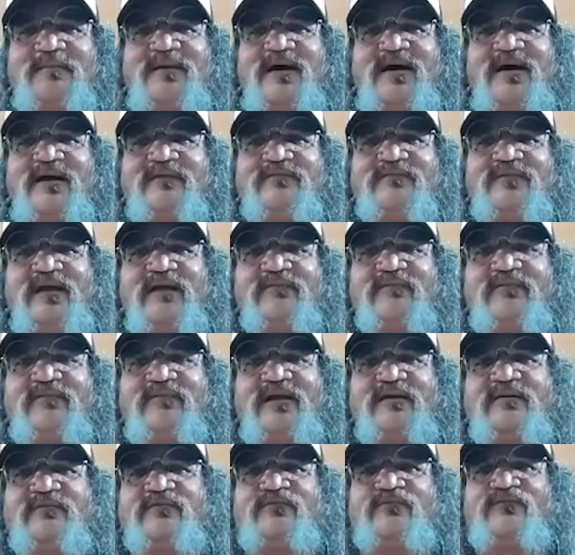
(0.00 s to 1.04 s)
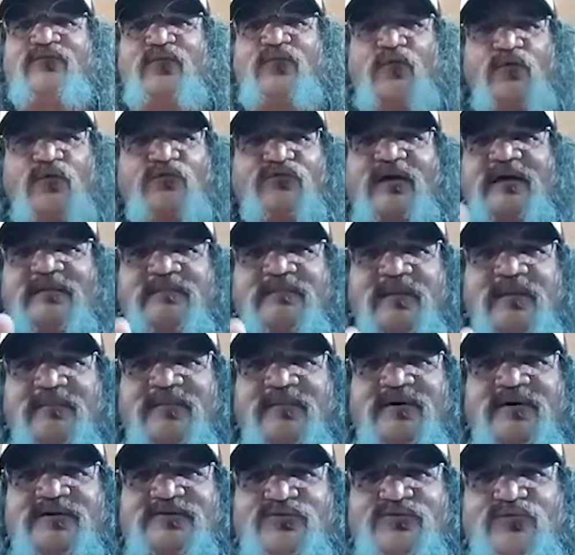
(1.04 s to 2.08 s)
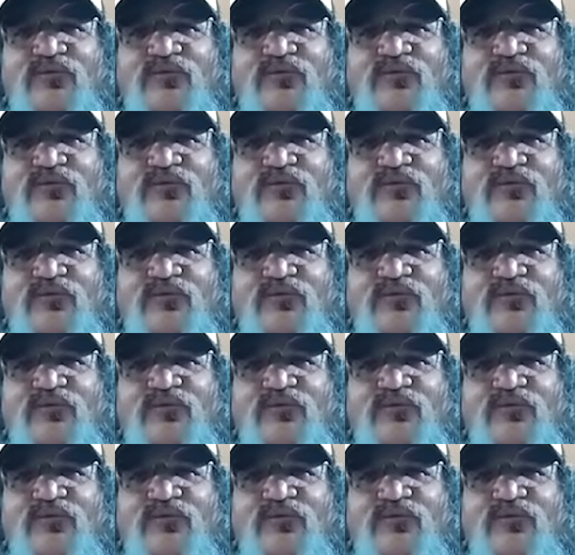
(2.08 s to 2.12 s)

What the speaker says: band, we have like 4 or 5 members